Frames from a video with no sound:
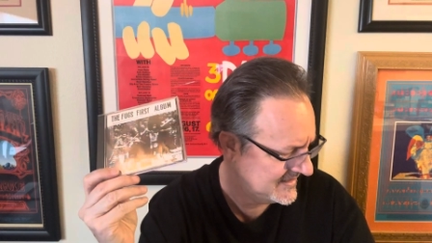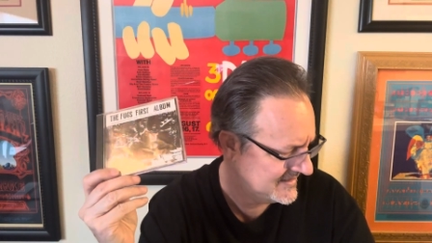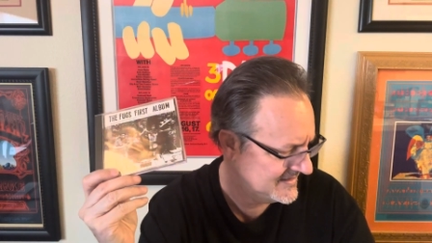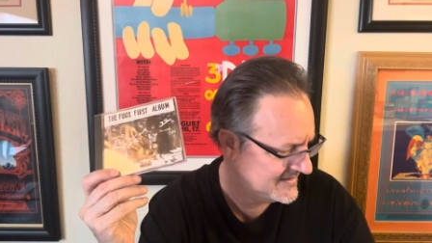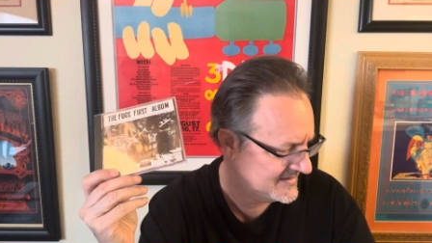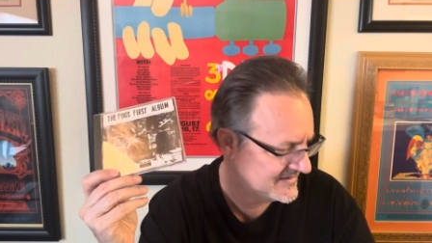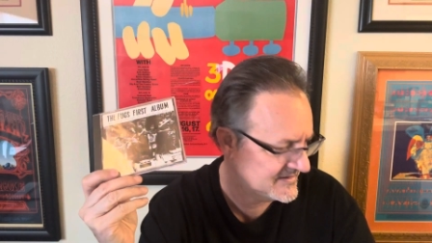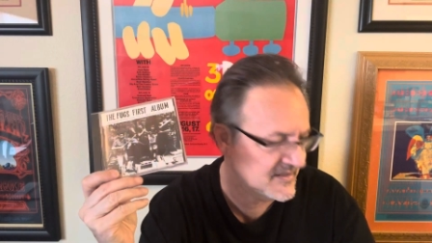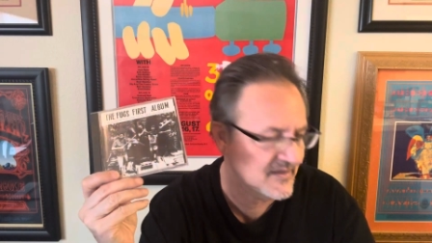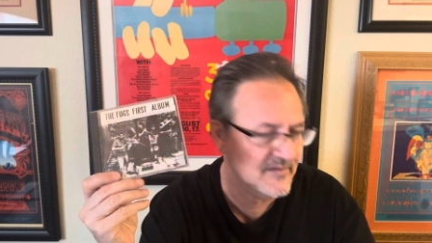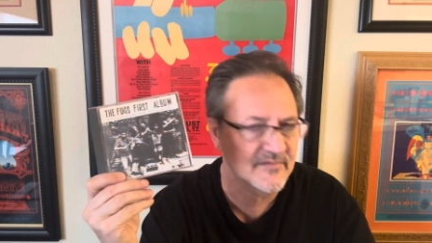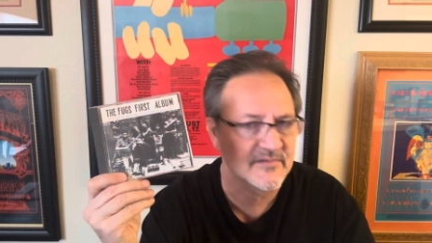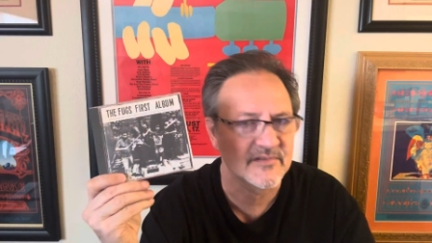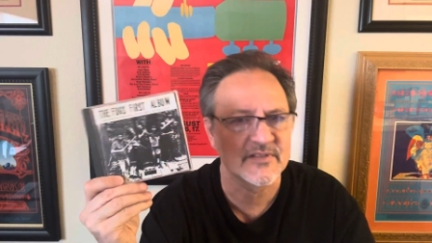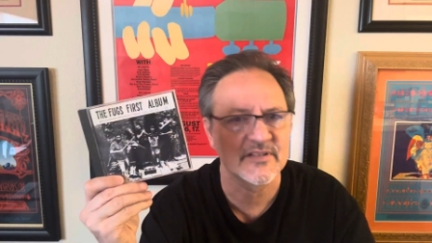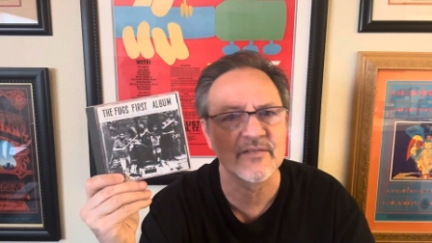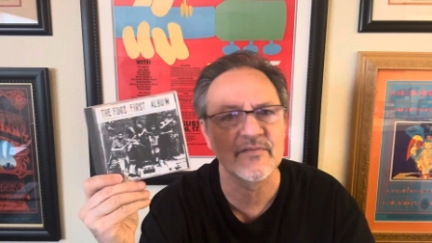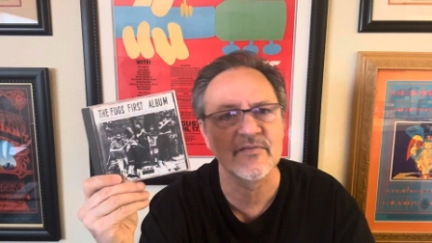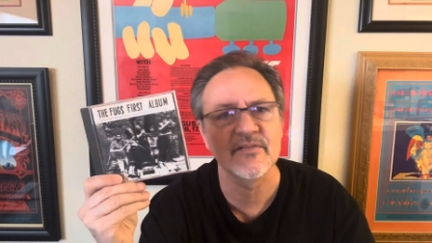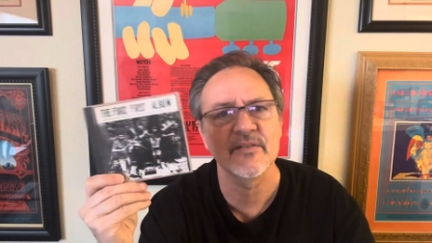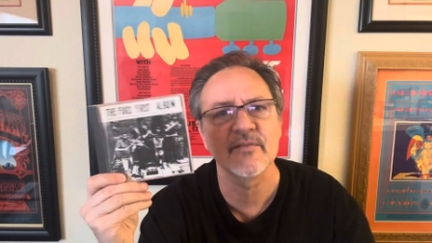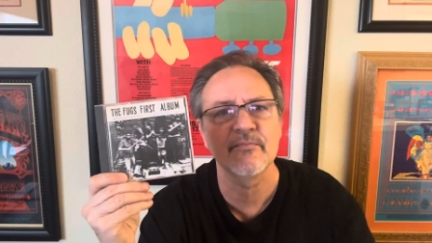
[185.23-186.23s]
to
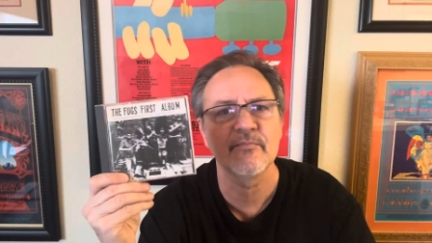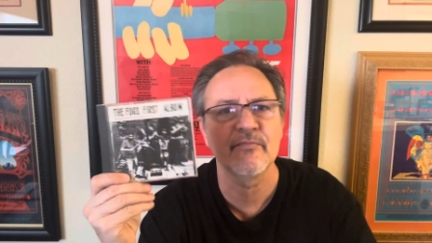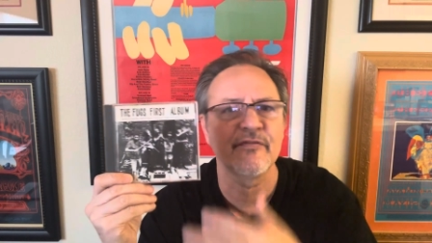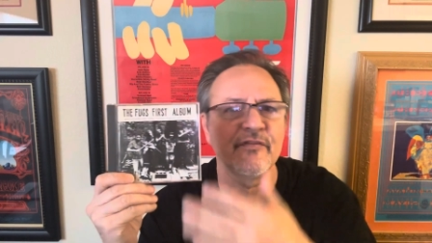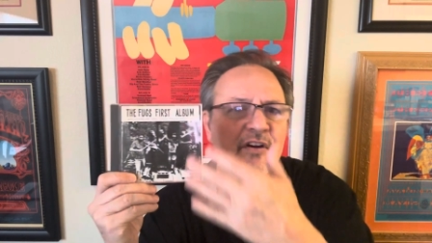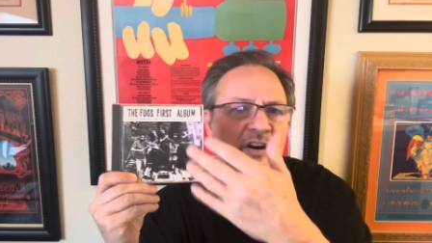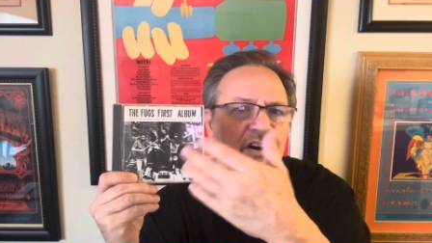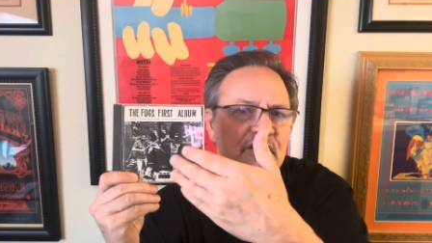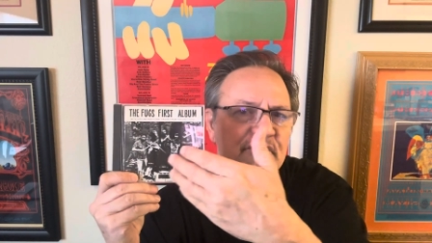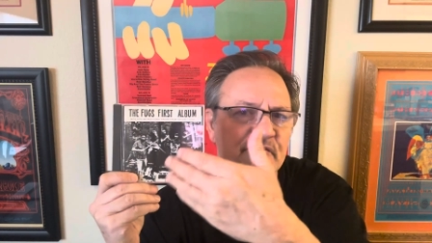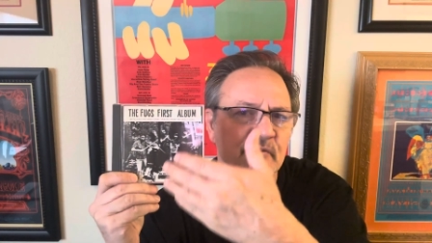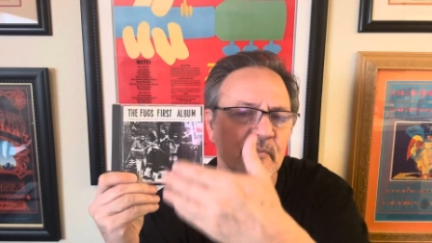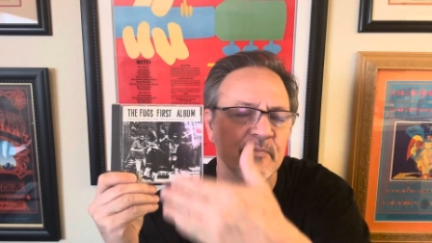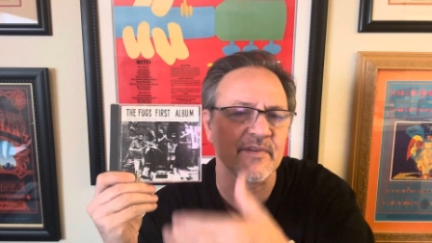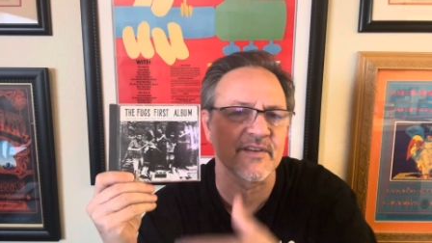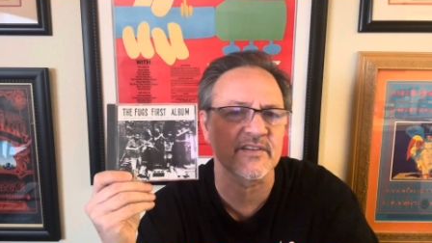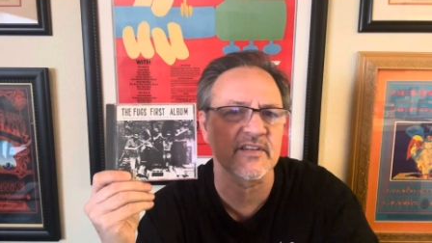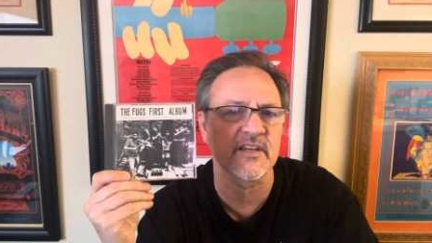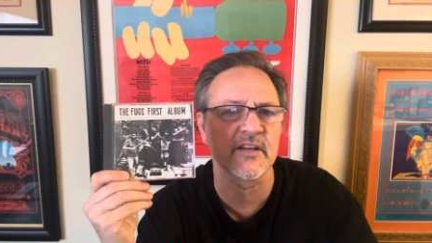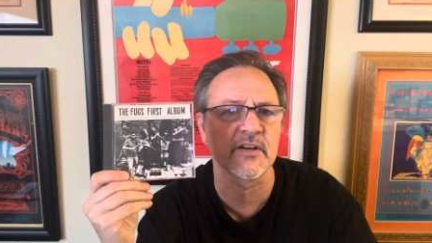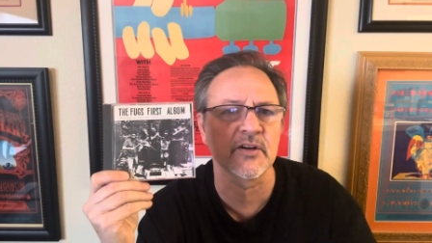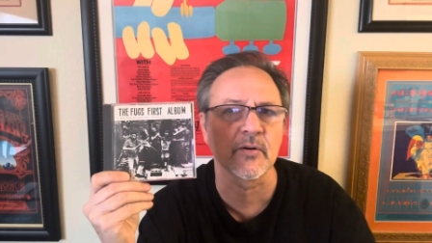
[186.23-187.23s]
the Fugs from
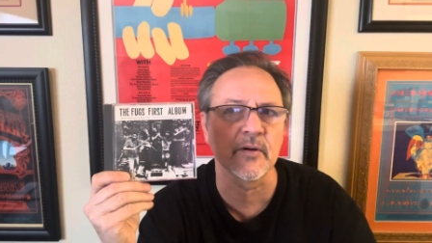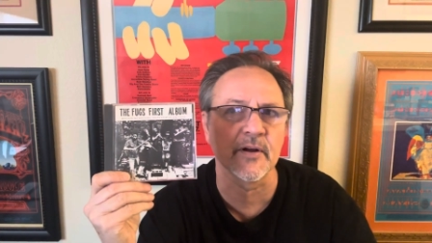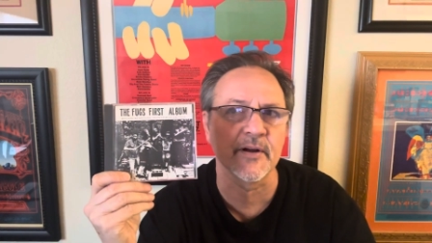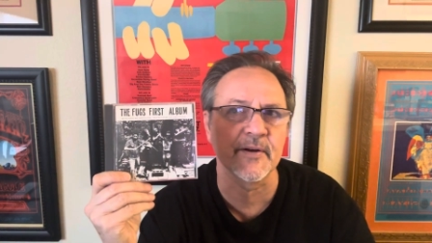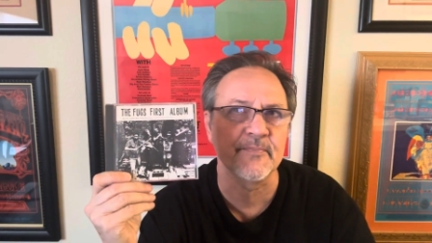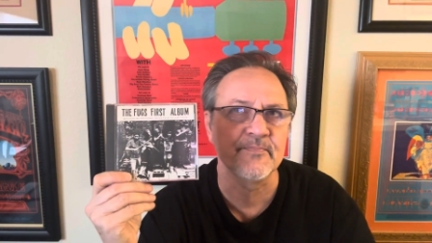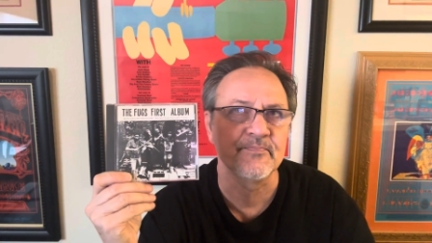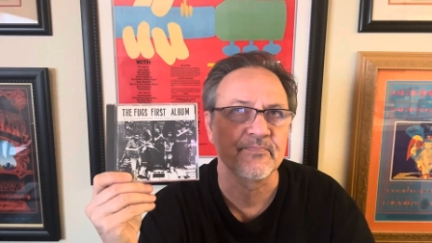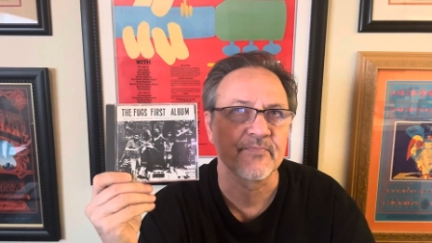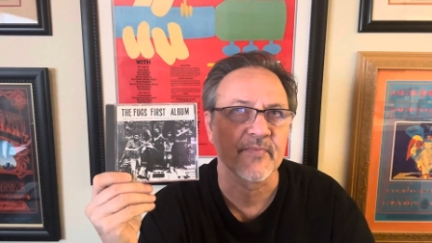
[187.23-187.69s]
this era.